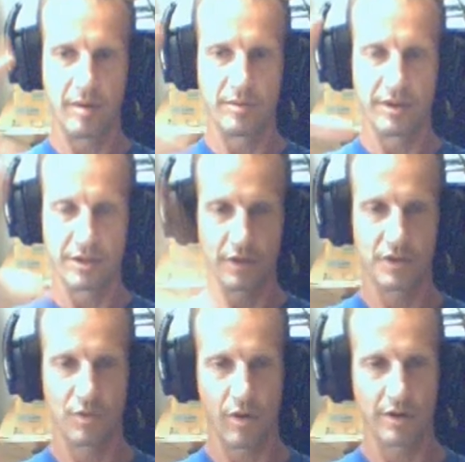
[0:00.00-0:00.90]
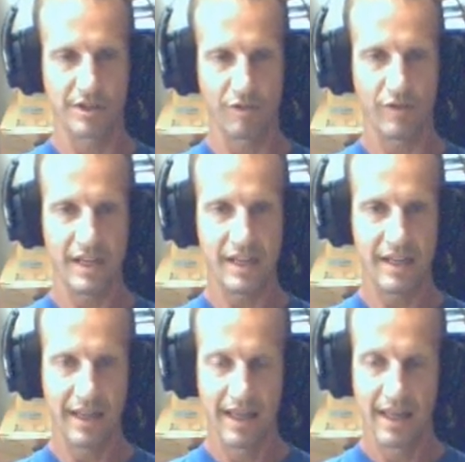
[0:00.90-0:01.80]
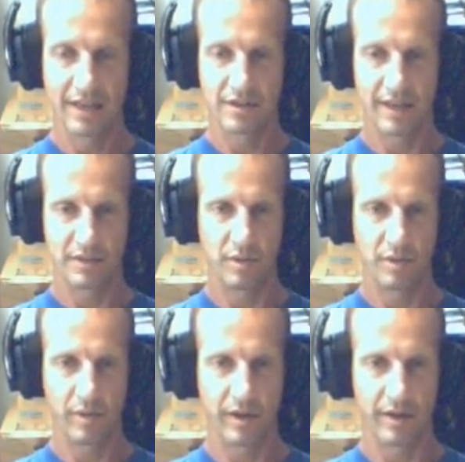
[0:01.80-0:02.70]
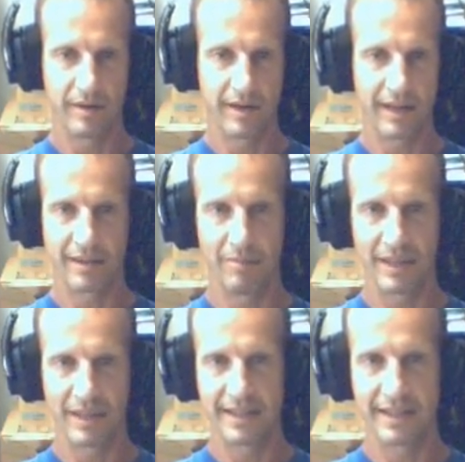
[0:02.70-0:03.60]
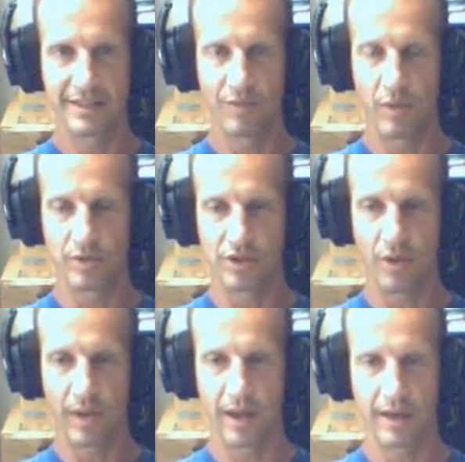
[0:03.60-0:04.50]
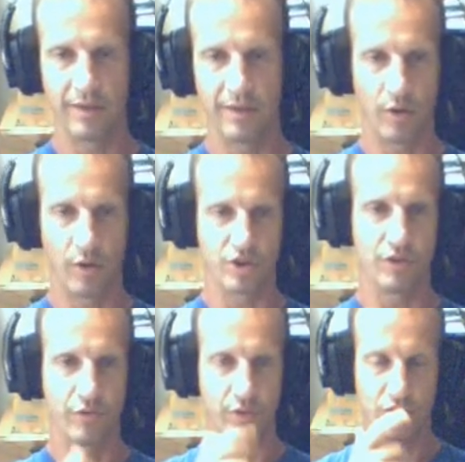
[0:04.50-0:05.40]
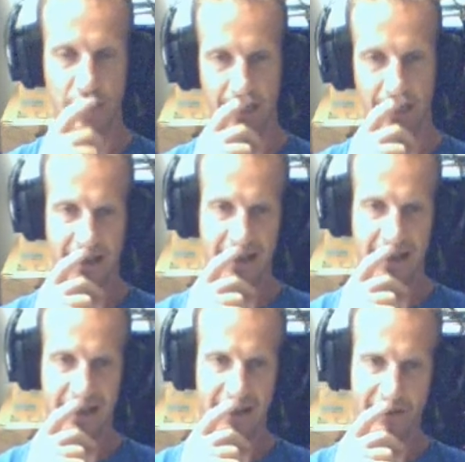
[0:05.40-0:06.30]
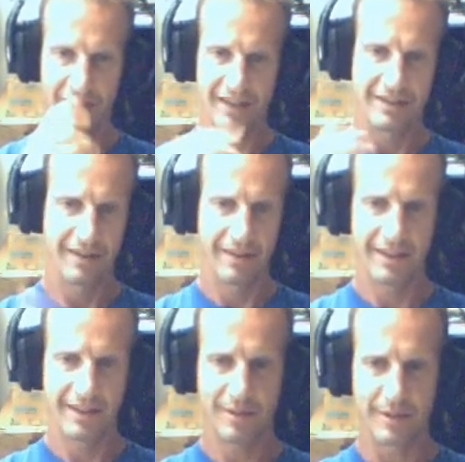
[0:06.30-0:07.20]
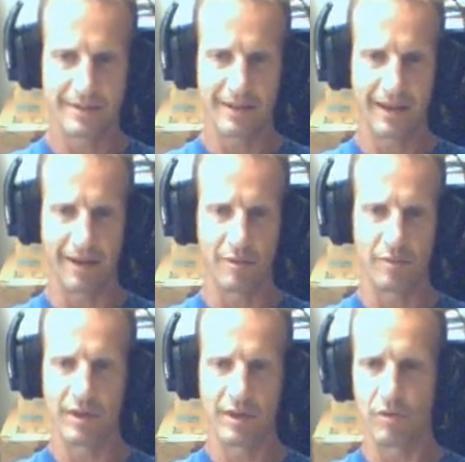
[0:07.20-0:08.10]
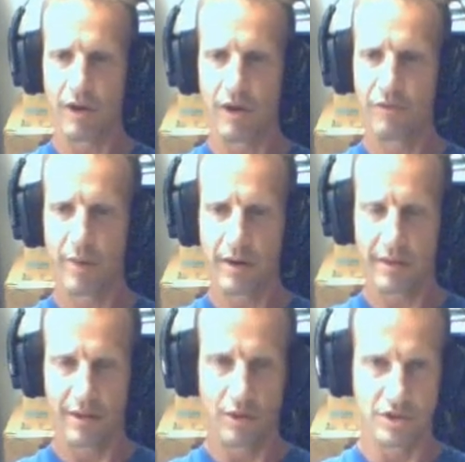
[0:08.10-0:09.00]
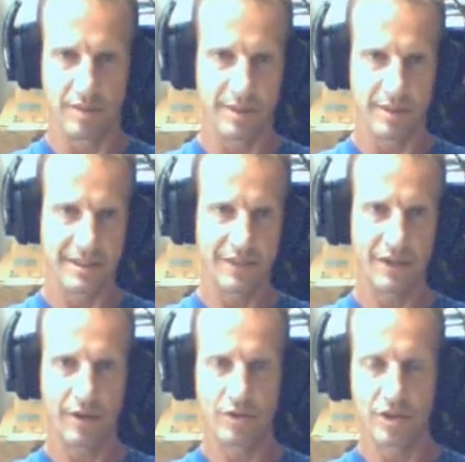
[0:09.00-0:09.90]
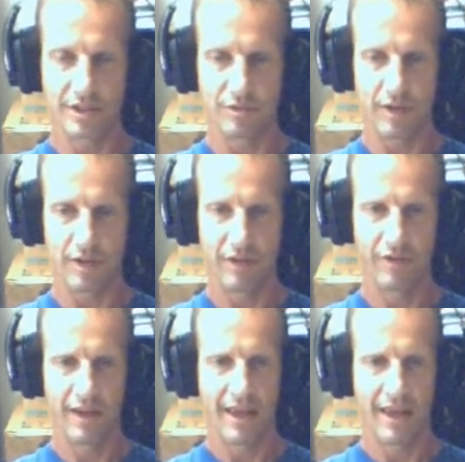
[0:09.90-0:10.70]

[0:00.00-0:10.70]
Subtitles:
to the surface waters to feed. So that's when we could get the best sense of what was going on in the ocean food chain. The thing is, this was a real rough part of the ocean. The Pacific Ocean is rough,